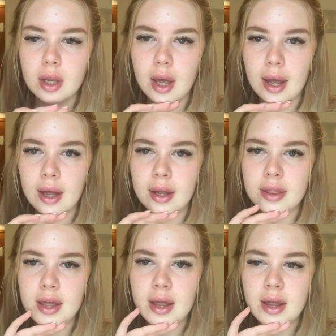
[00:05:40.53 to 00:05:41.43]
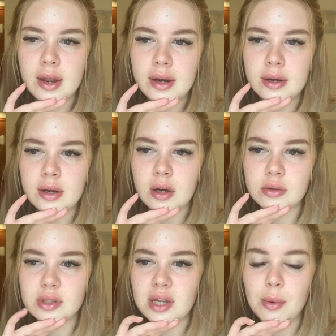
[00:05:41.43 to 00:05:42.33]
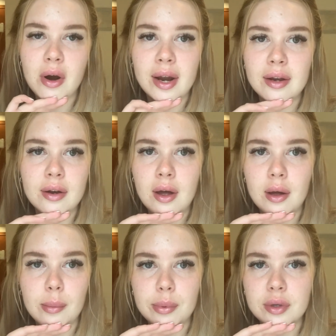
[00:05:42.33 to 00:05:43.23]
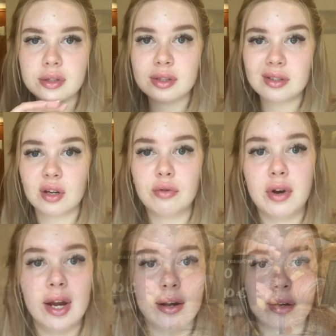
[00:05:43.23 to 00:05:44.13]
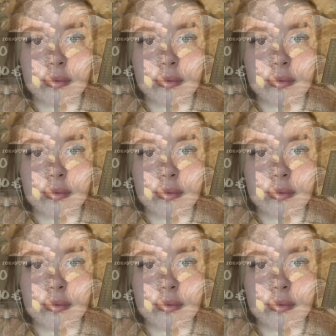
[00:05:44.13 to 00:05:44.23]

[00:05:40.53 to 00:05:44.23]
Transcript: and then i'll see where i end up because it's gonna rain